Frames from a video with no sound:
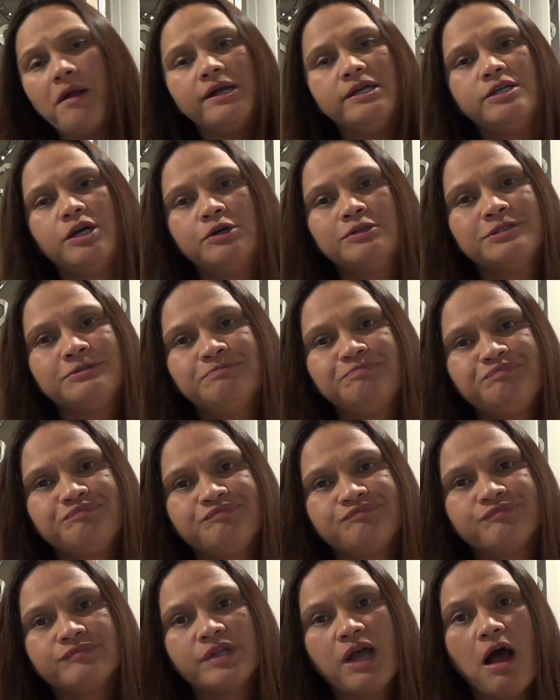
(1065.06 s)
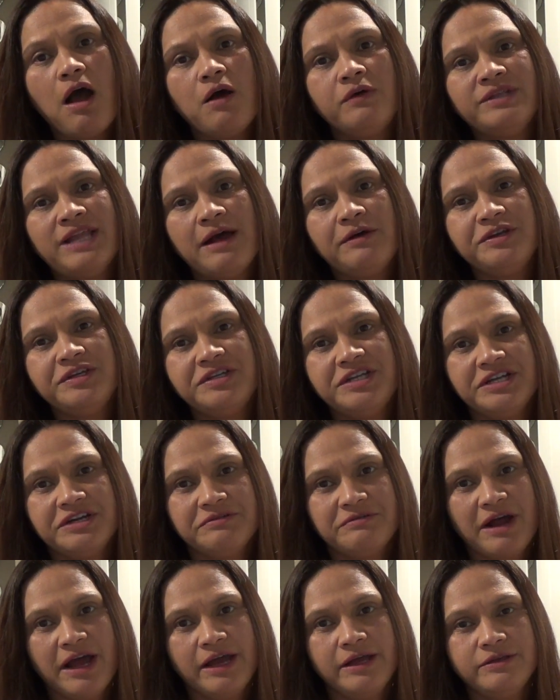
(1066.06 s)
He goes, oh, now you did
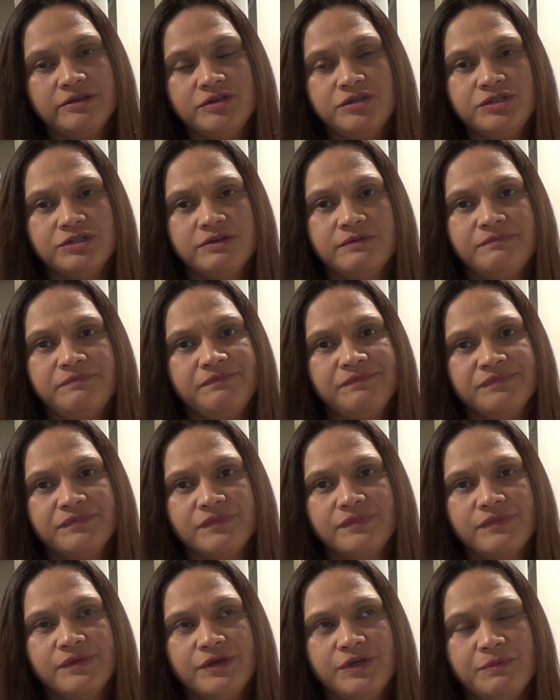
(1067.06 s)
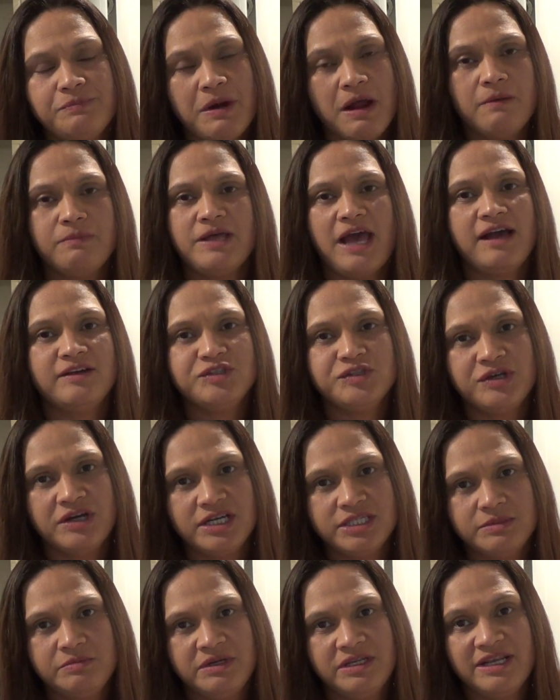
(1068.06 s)
it right. You should, you probably asked your
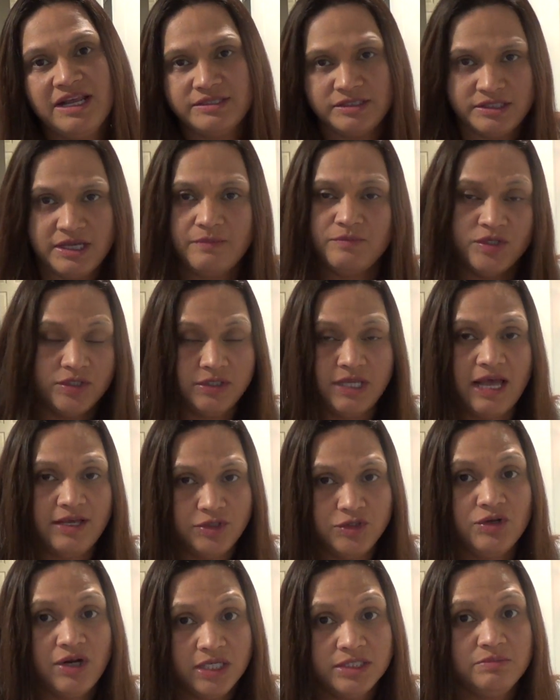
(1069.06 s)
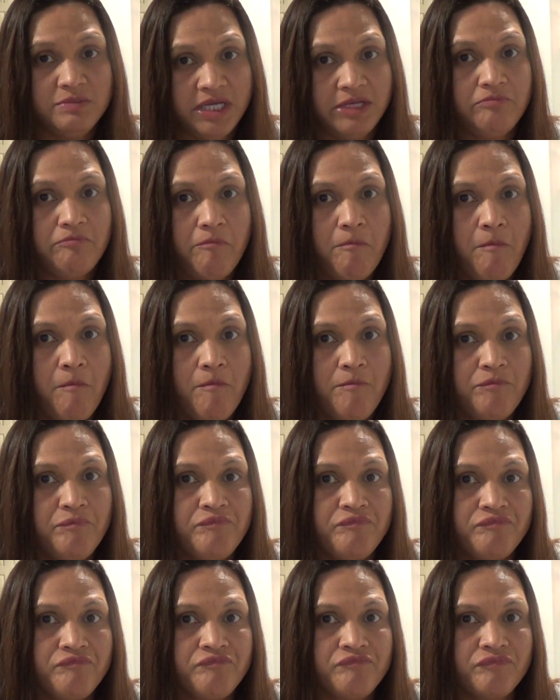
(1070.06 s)
husband. Next time, just ask your husband.
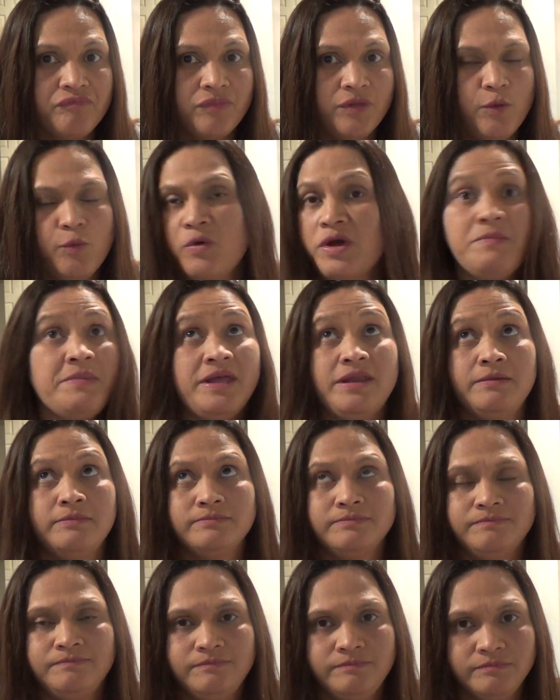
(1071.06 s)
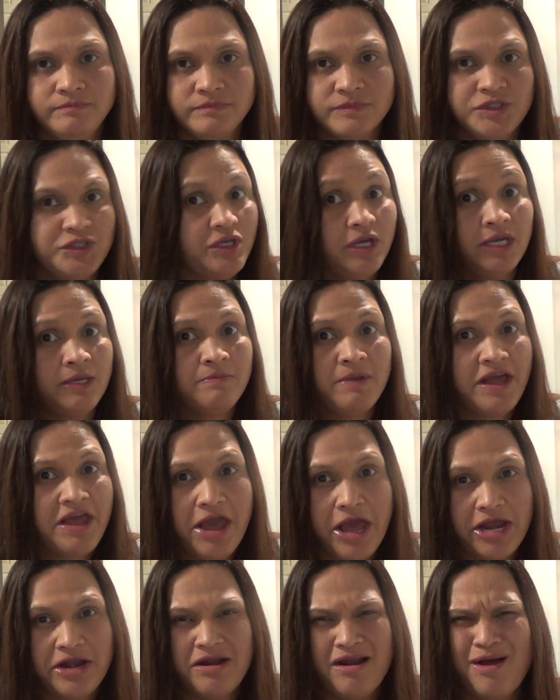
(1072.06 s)
Women, shaking my
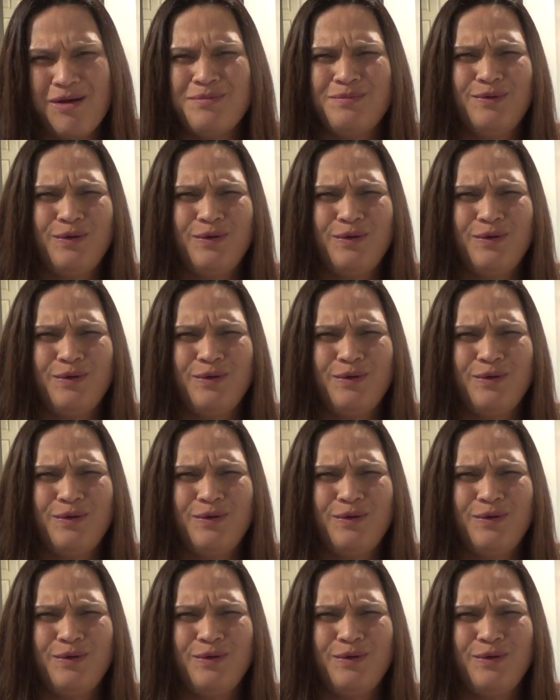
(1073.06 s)
head.